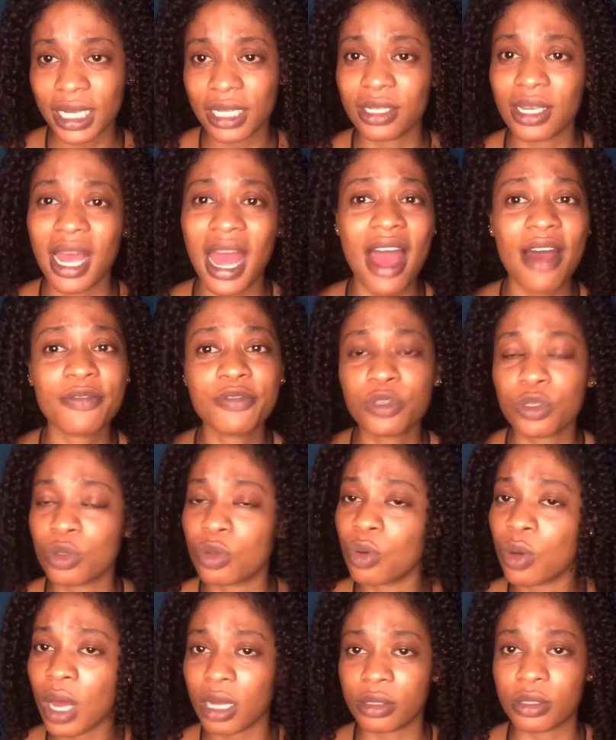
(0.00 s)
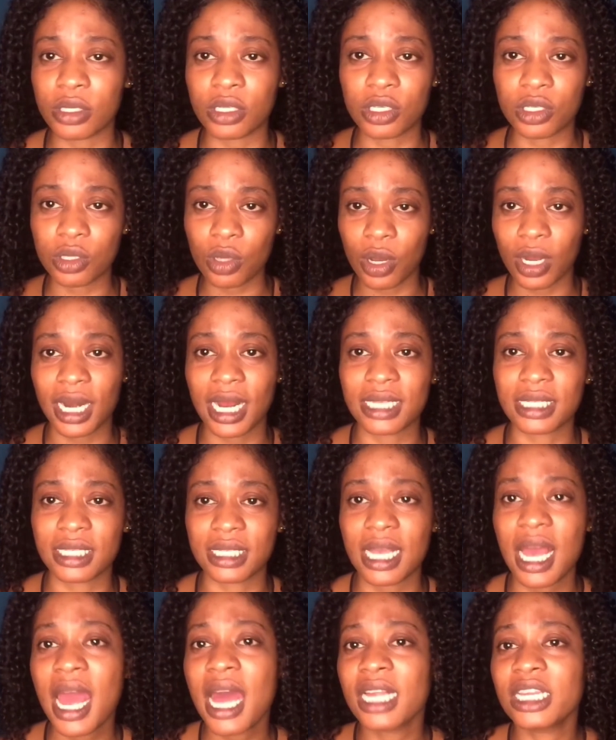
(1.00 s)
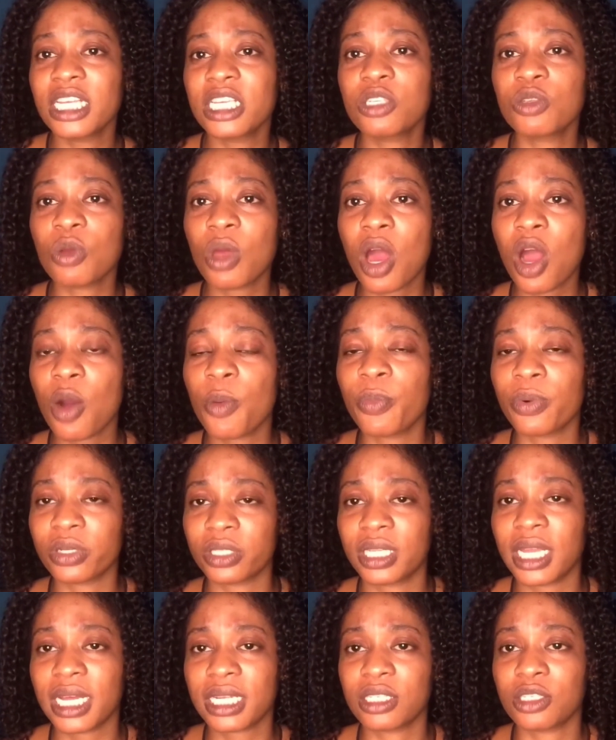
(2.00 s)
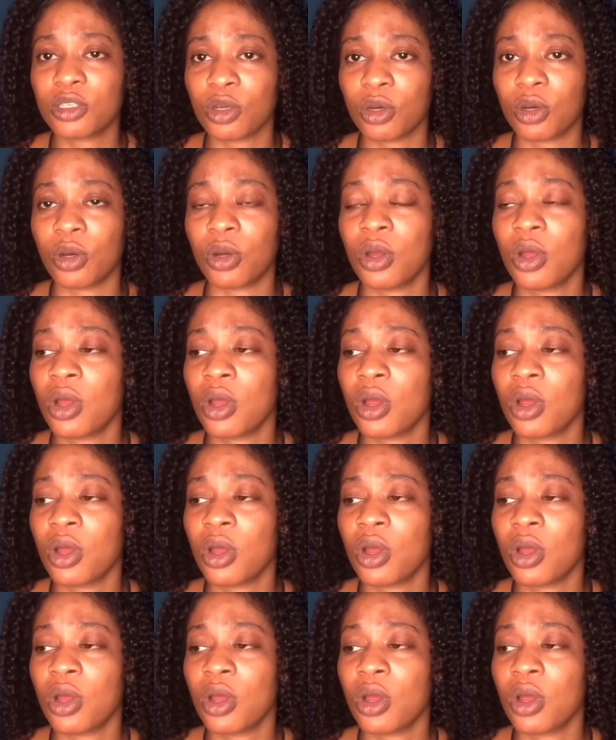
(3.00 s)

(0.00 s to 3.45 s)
You have to go out with sunglasses. This will help protect your